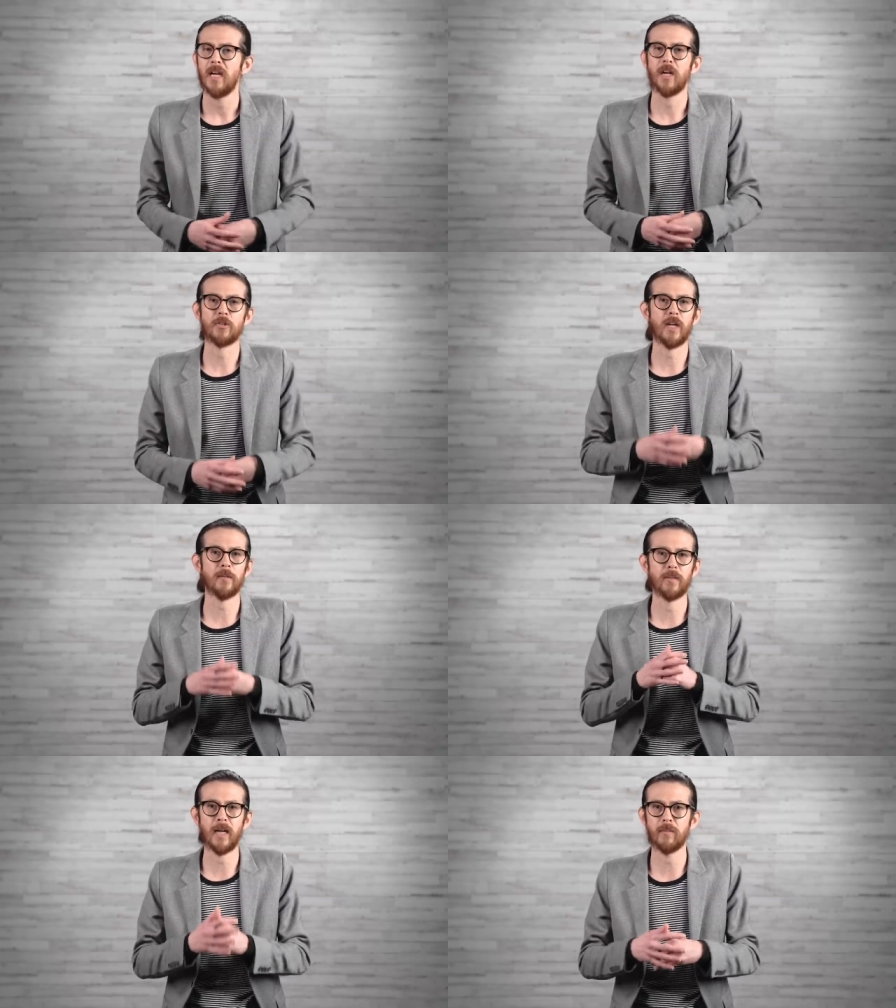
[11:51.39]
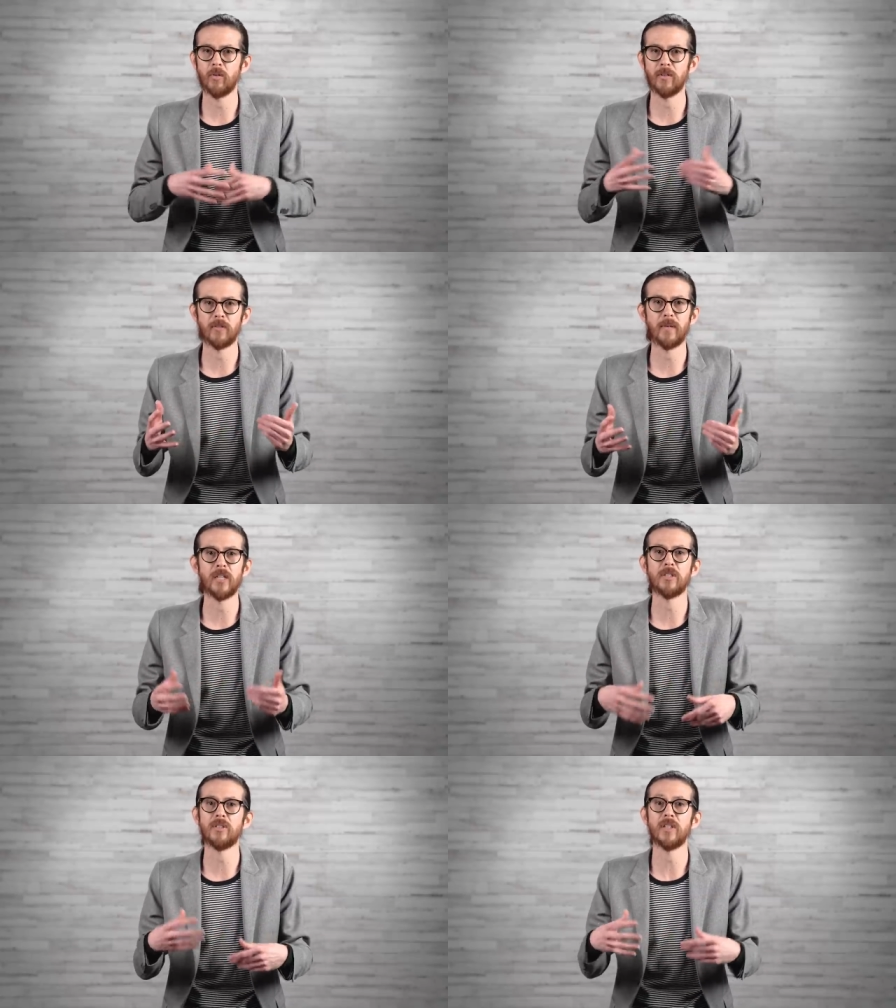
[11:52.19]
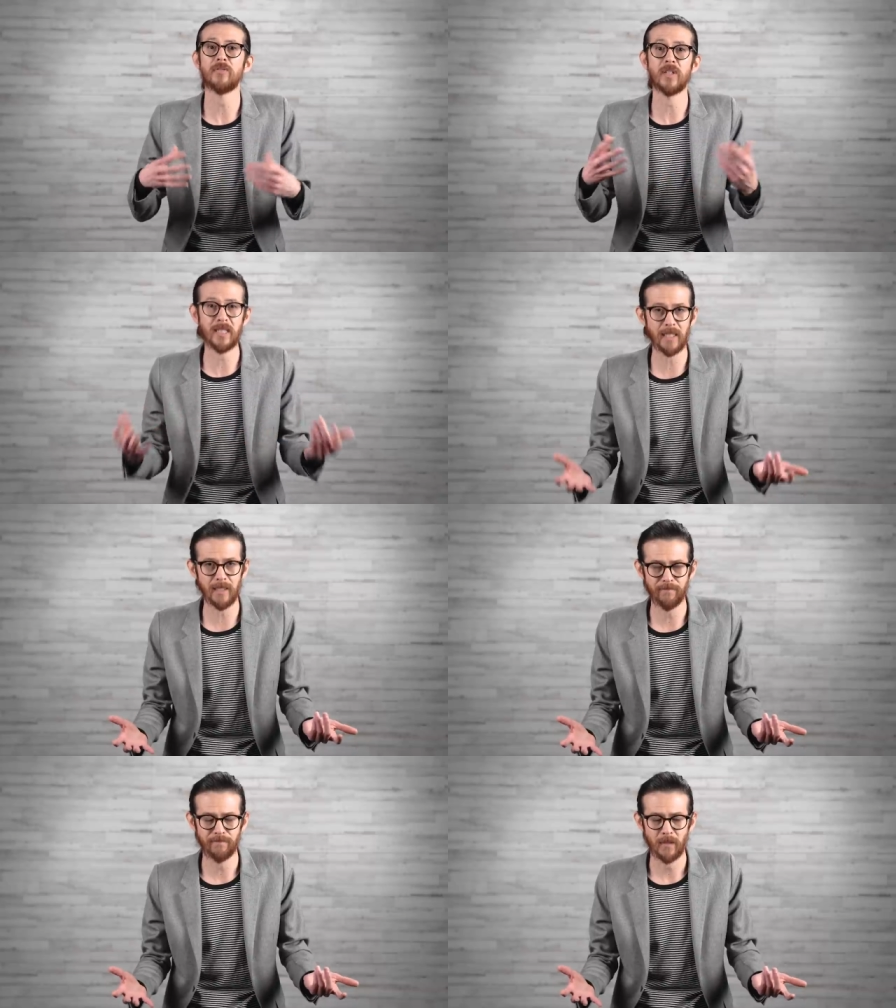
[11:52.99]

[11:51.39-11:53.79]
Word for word: I'll try to put out more information to you if you need it.